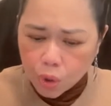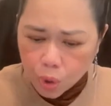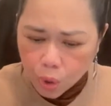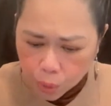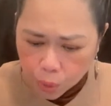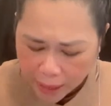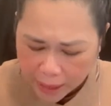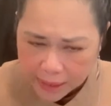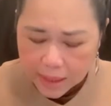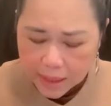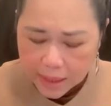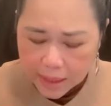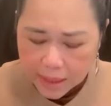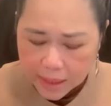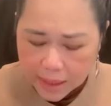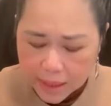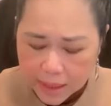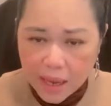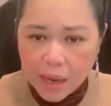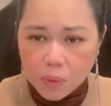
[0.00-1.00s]
Write it
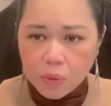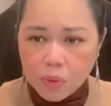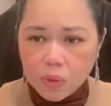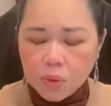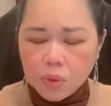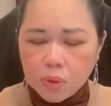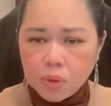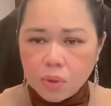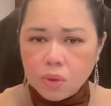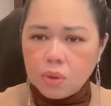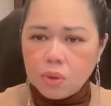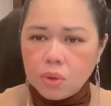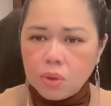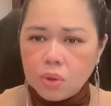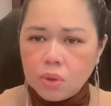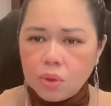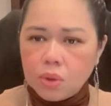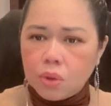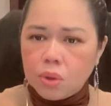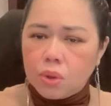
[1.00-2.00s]
down.
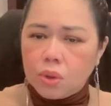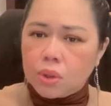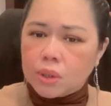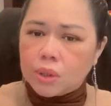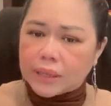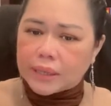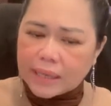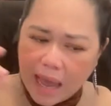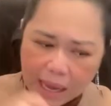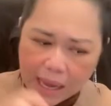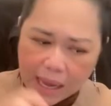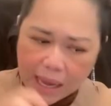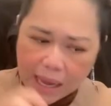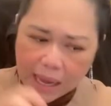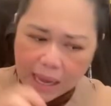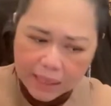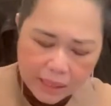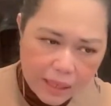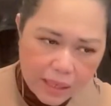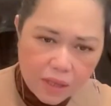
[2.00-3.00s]
Cut
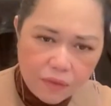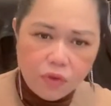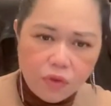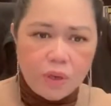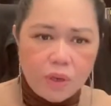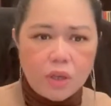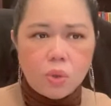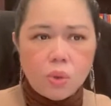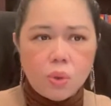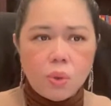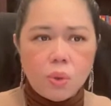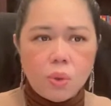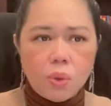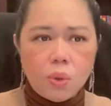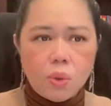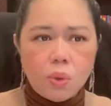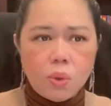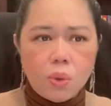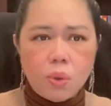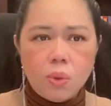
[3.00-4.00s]
it if you need
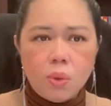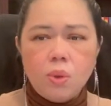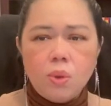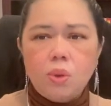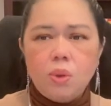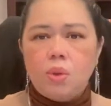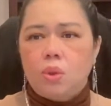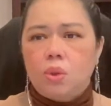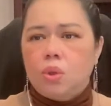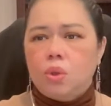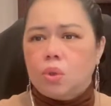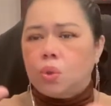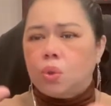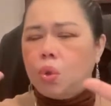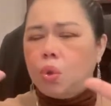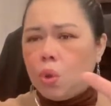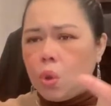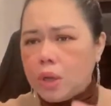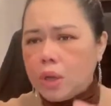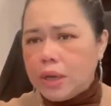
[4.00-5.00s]
to.
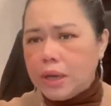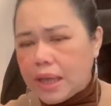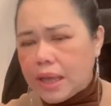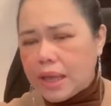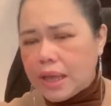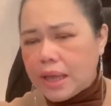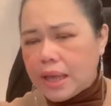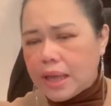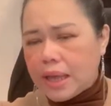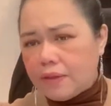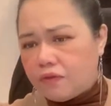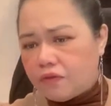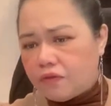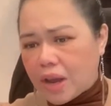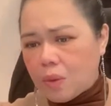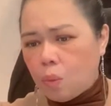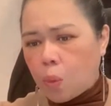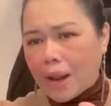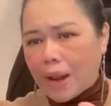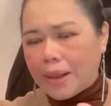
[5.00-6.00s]
Google and
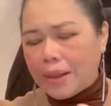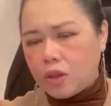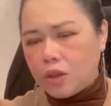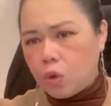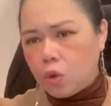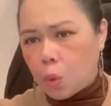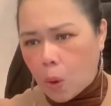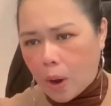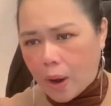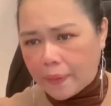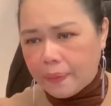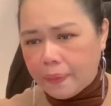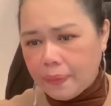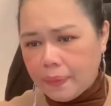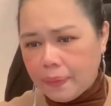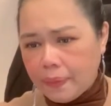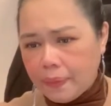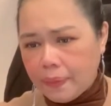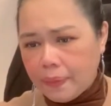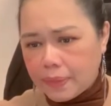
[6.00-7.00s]
find what you want
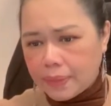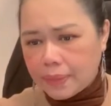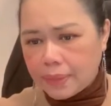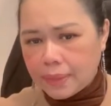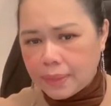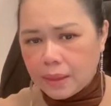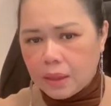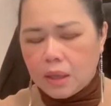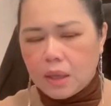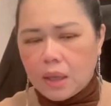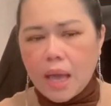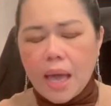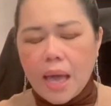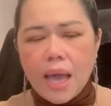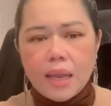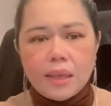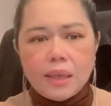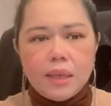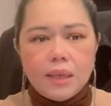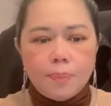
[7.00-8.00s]

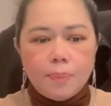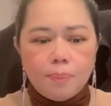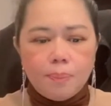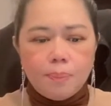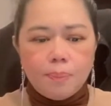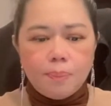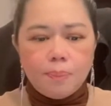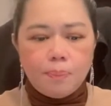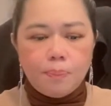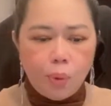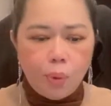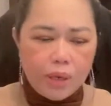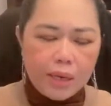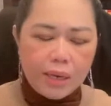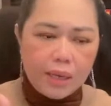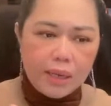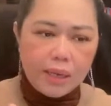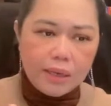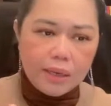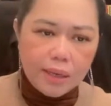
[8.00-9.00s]
and put it
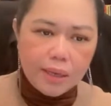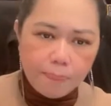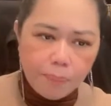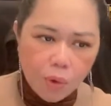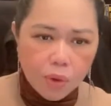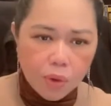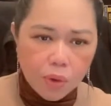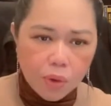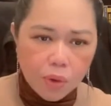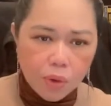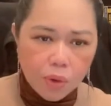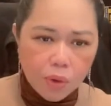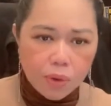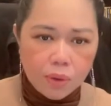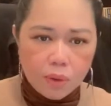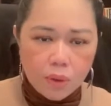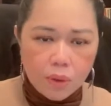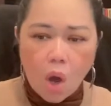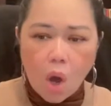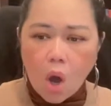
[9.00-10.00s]
in the book.
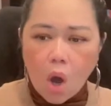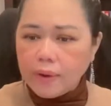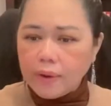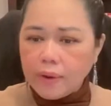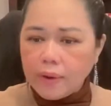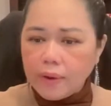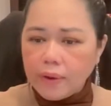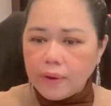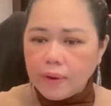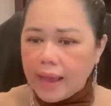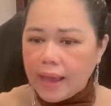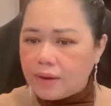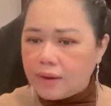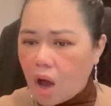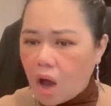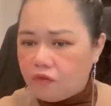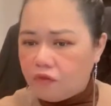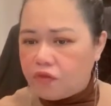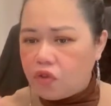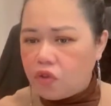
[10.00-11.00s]
On and
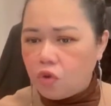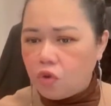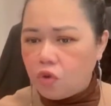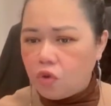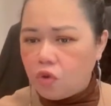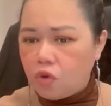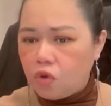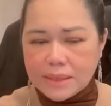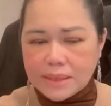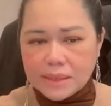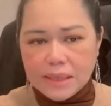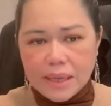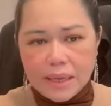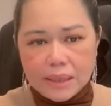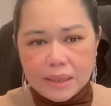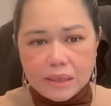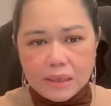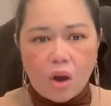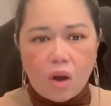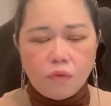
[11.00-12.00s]
off, few months
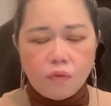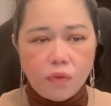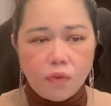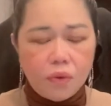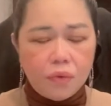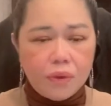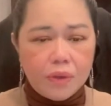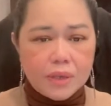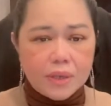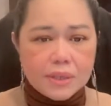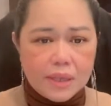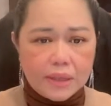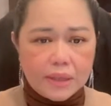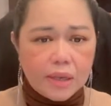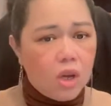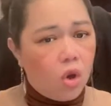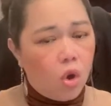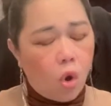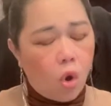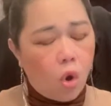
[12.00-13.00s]
later or few years
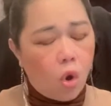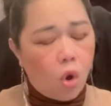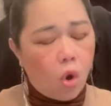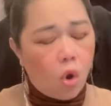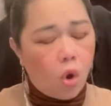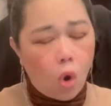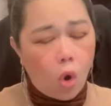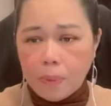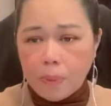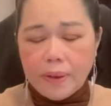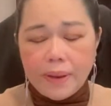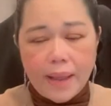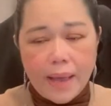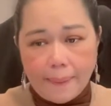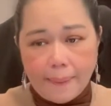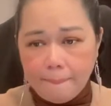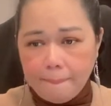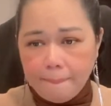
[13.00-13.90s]
later, open up.